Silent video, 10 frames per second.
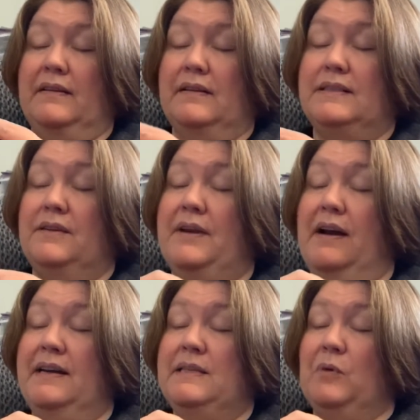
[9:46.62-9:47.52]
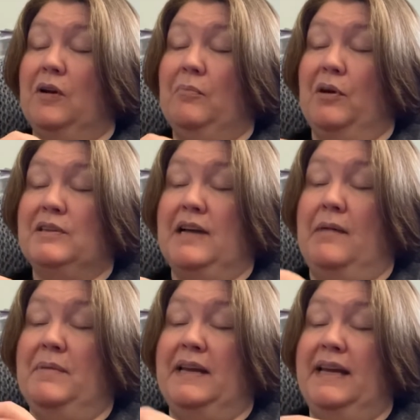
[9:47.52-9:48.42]
so now he's working
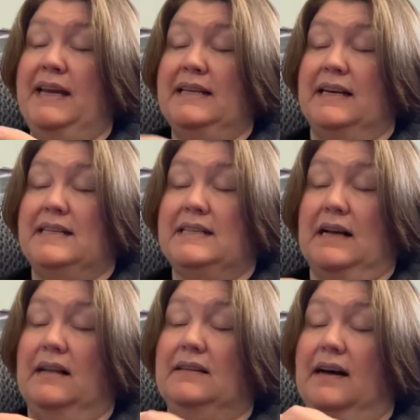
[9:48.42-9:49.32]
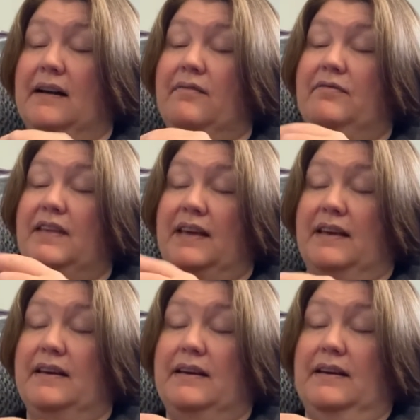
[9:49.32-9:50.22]
part-time, and he does a lot of
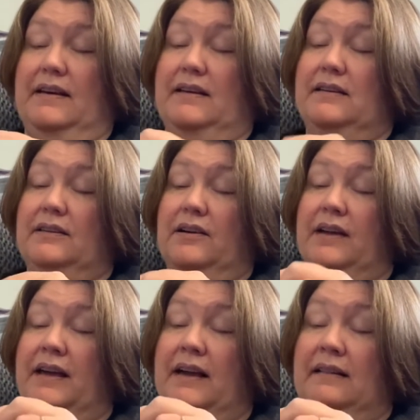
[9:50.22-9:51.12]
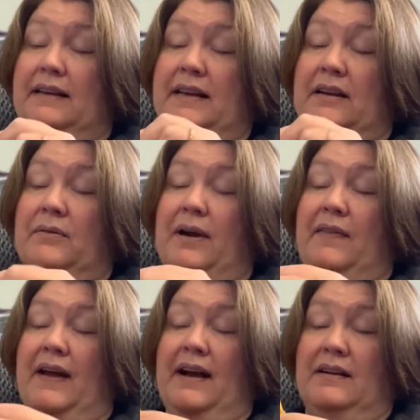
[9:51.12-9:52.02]
the cooking and cleaning around
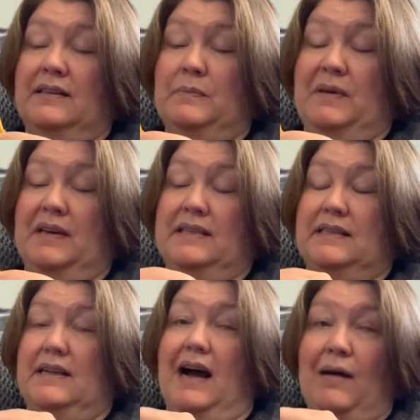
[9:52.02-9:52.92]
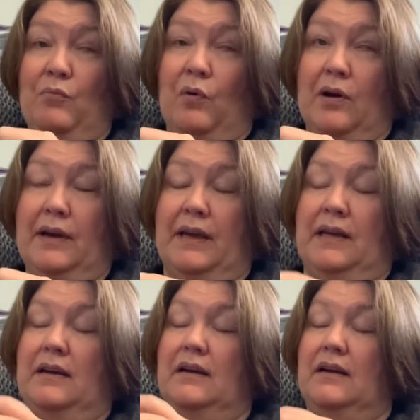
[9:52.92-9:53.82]
the house because I'm
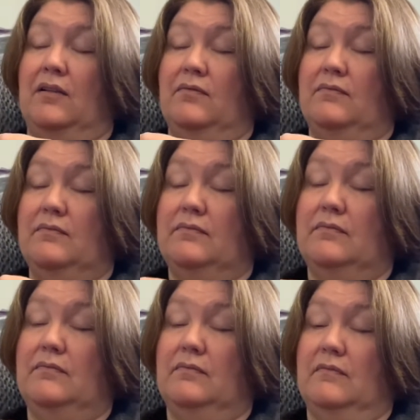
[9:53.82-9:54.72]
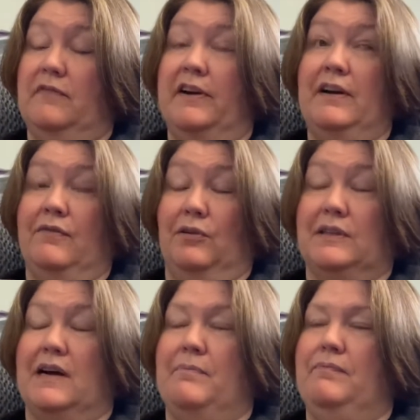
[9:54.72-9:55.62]
working very
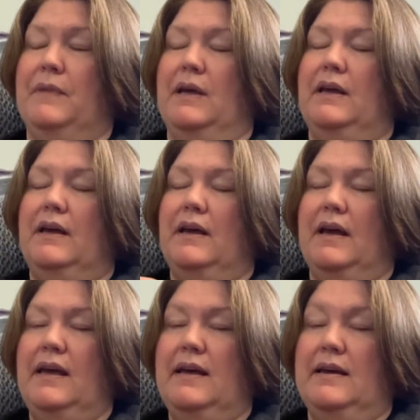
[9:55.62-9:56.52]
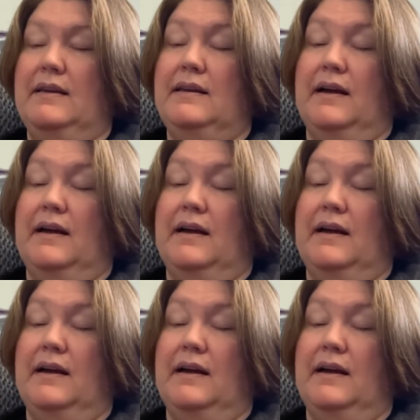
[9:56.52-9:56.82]
full-time. And